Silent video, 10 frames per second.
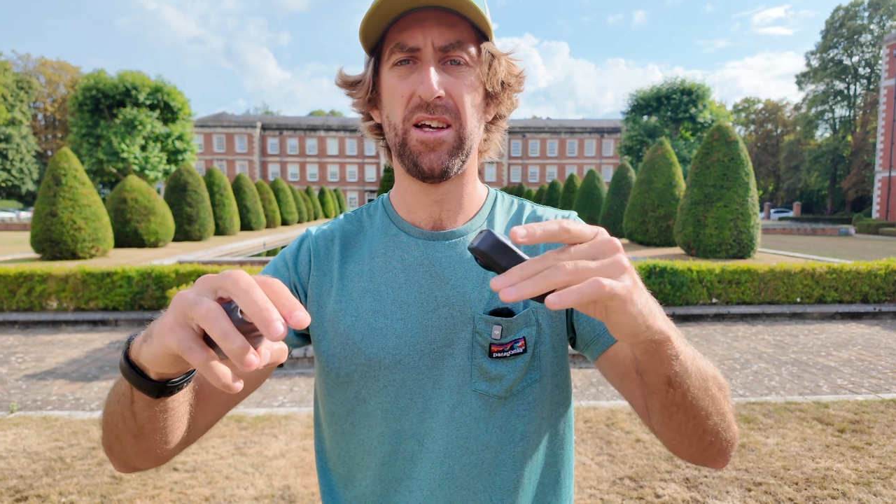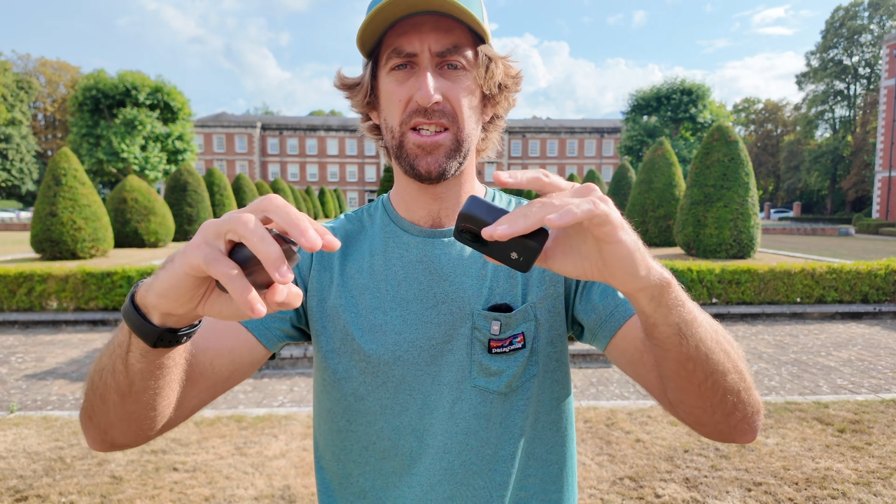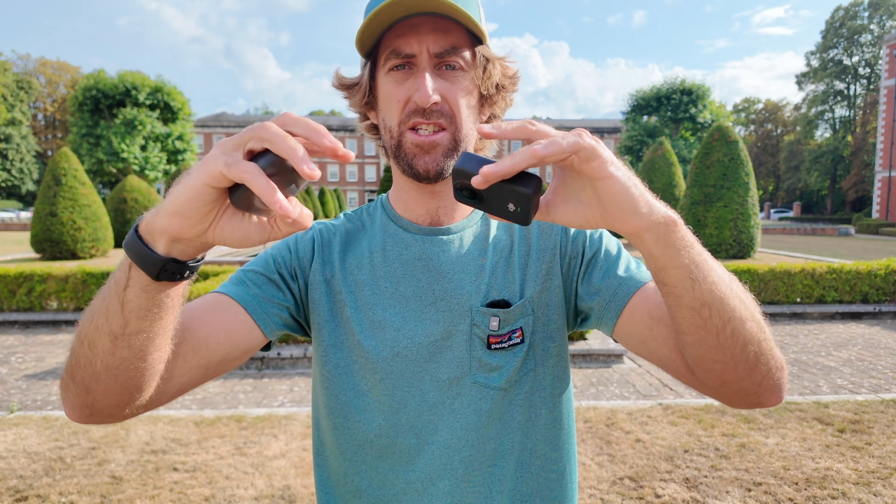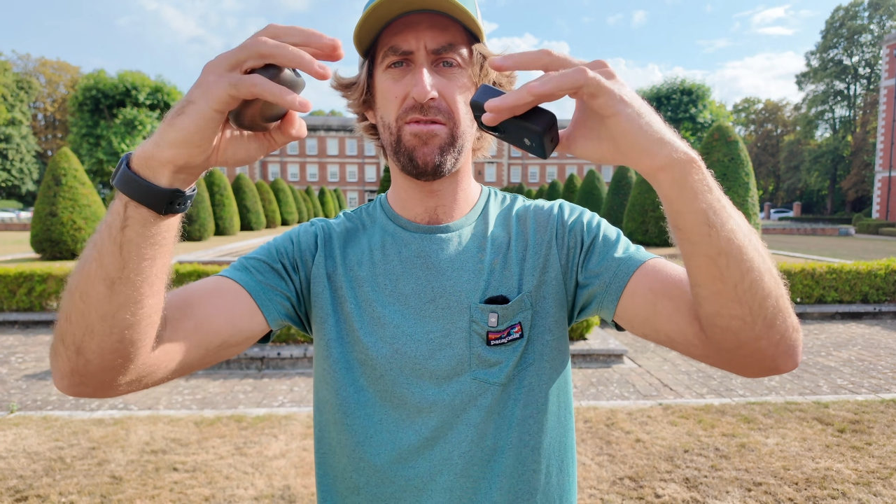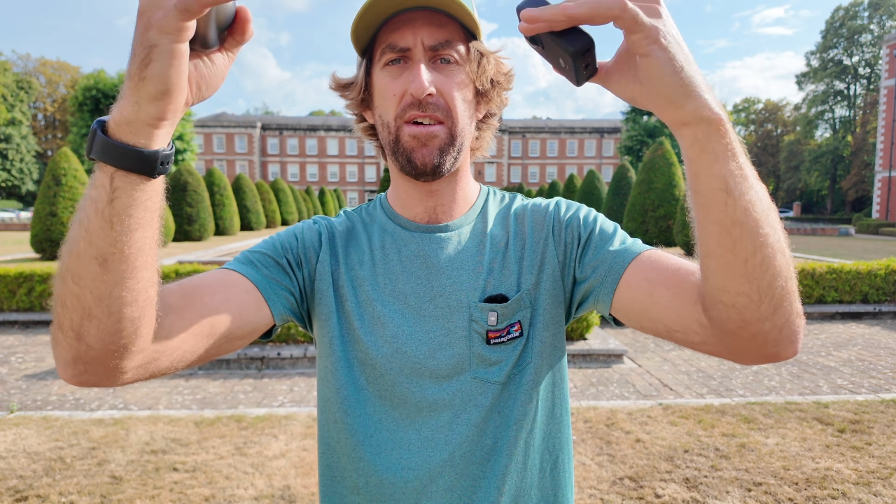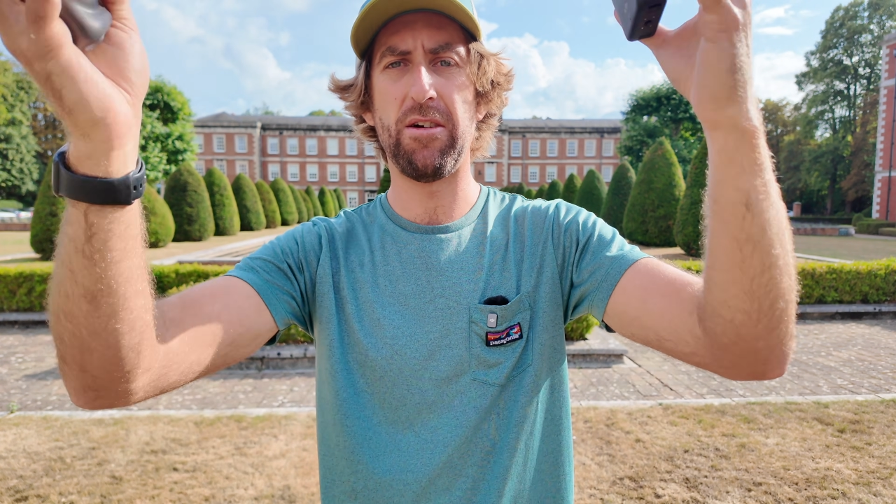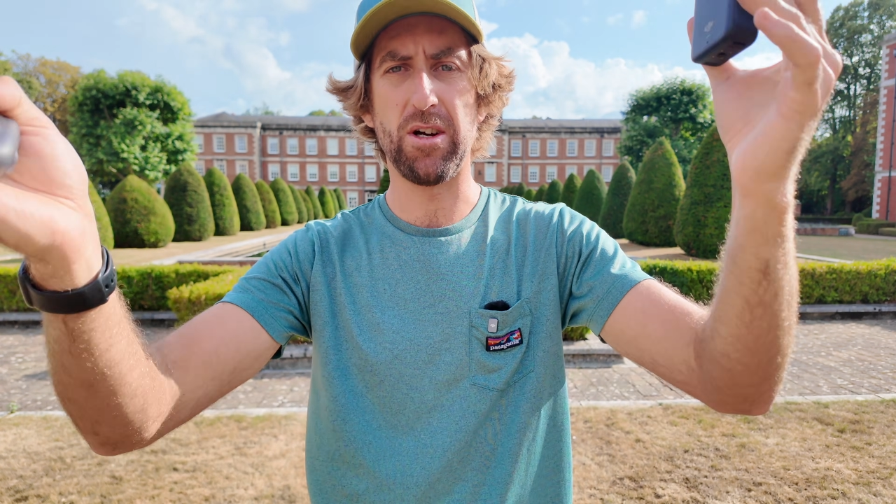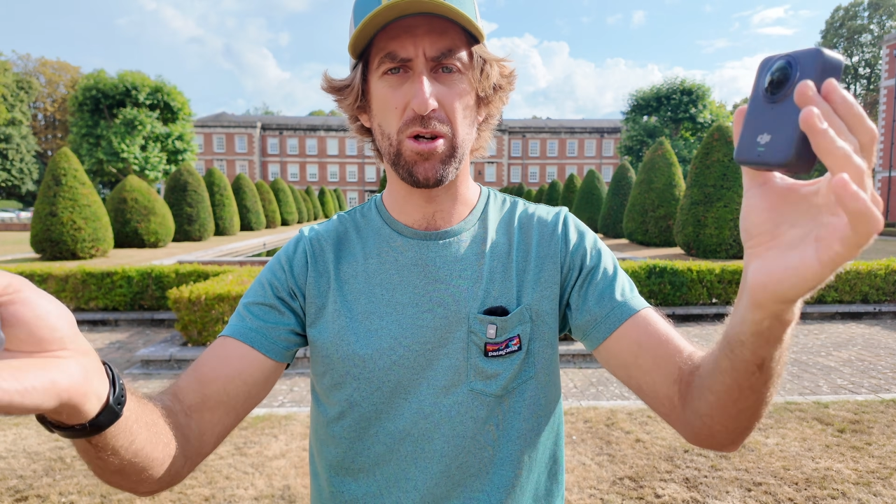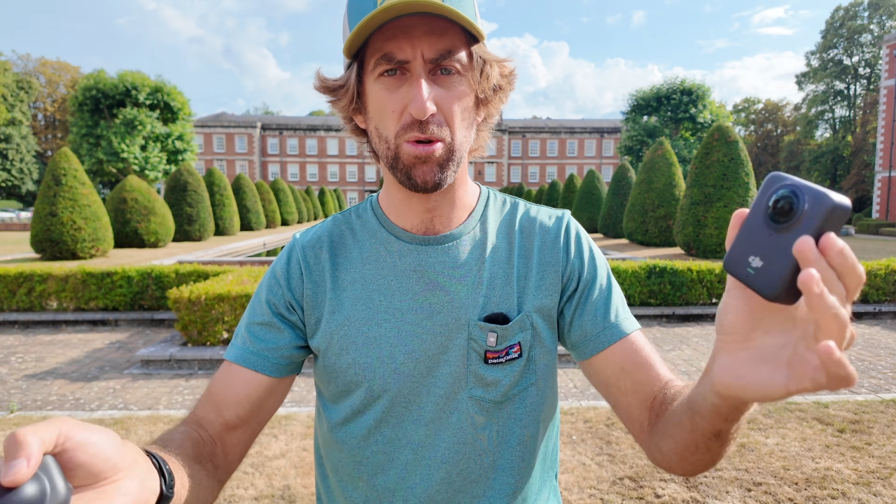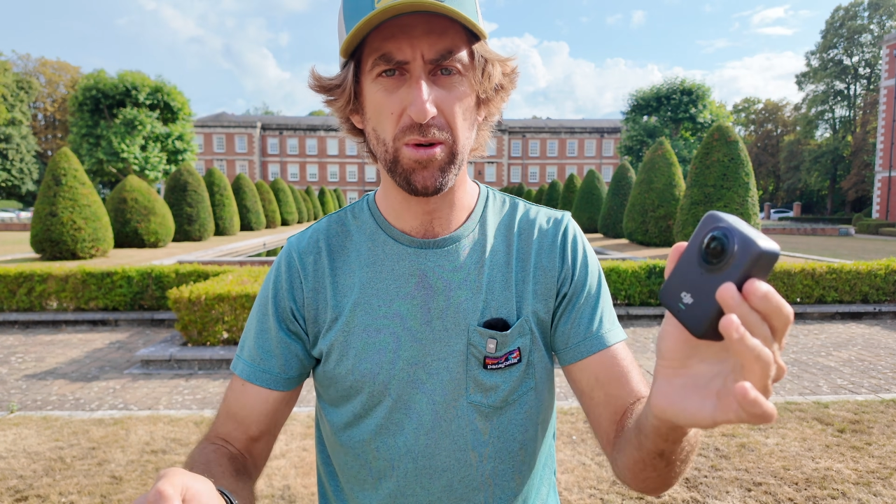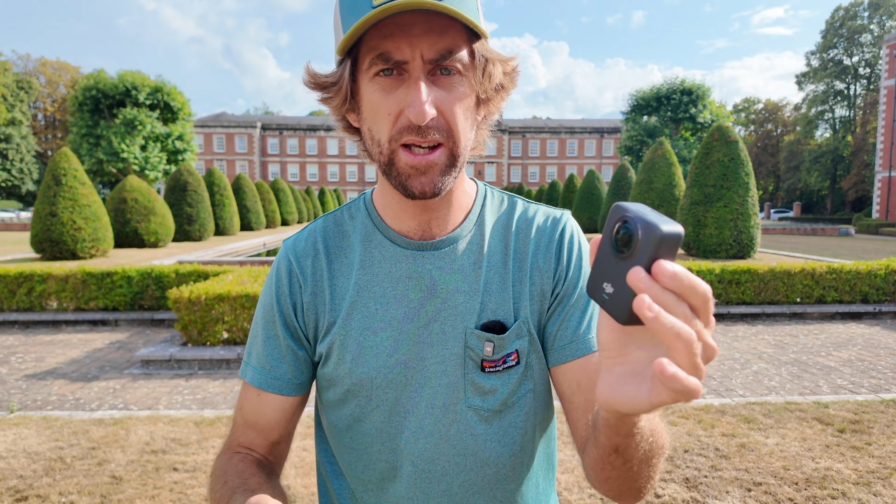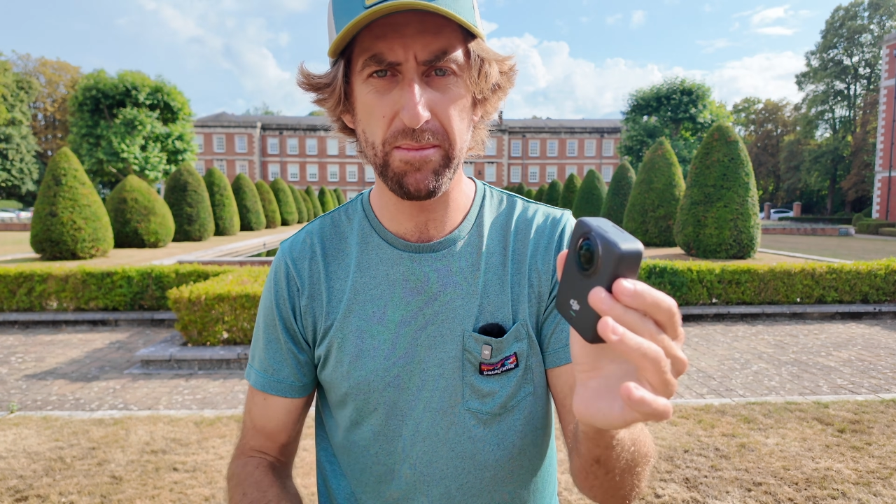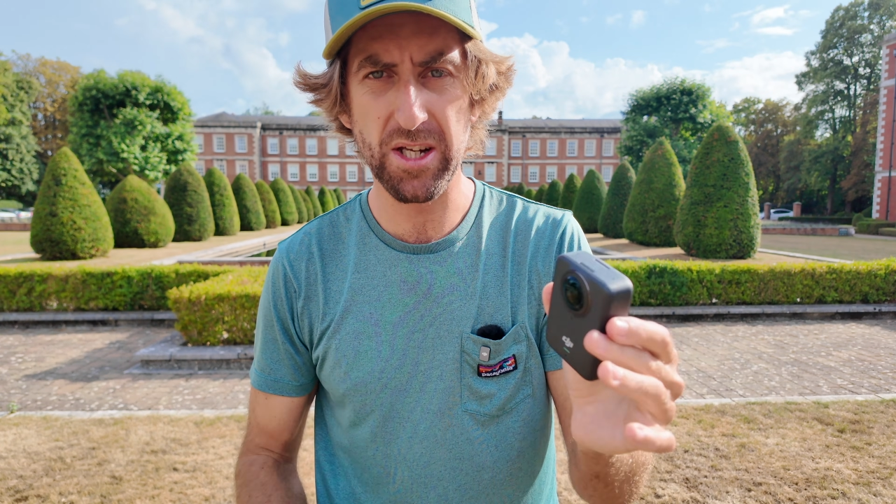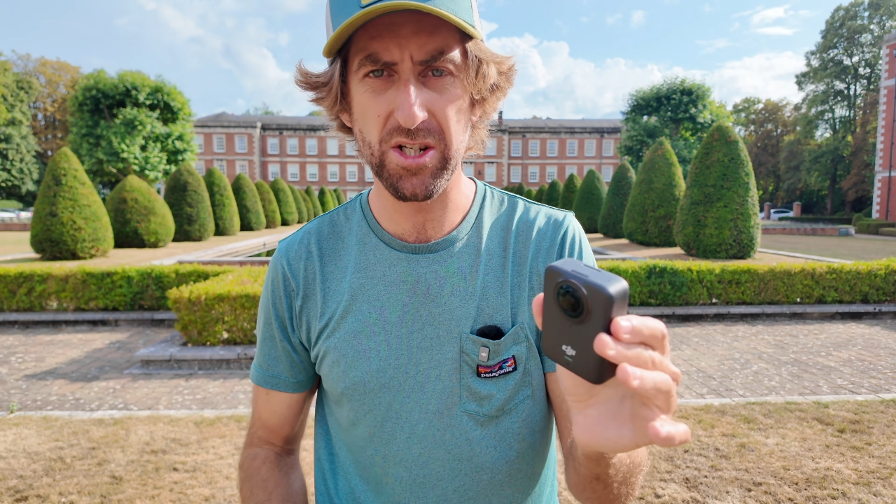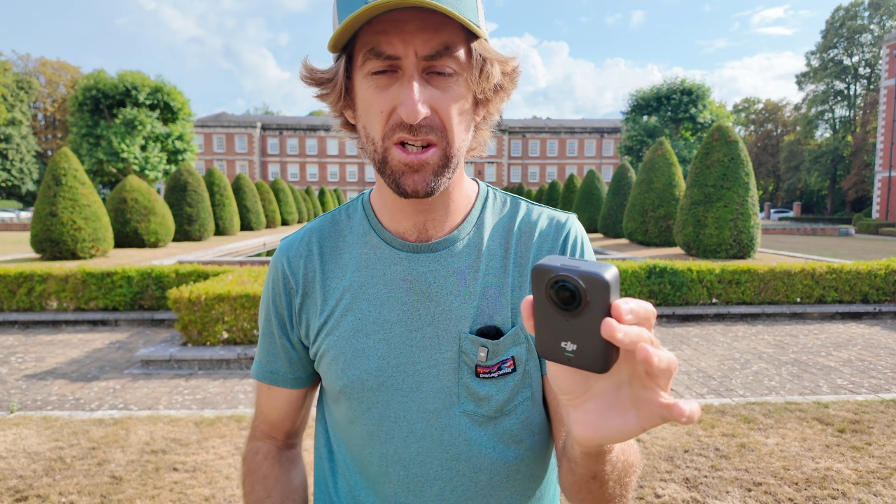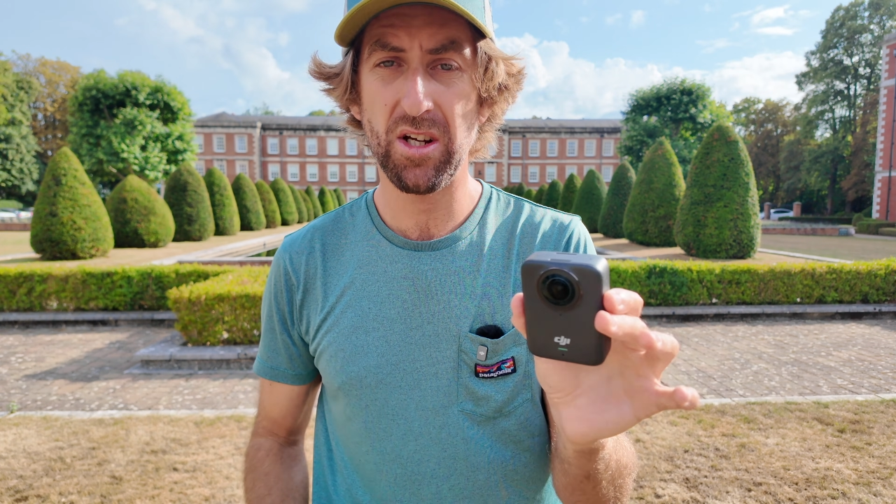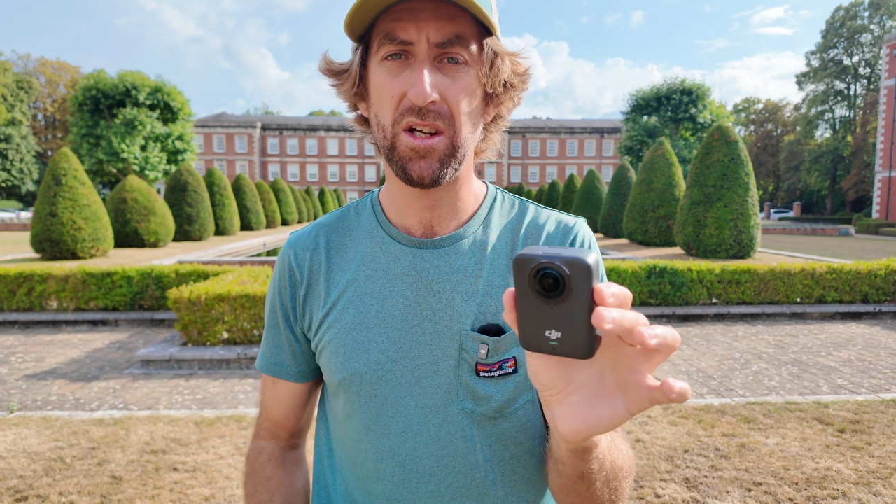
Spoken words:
spherical image.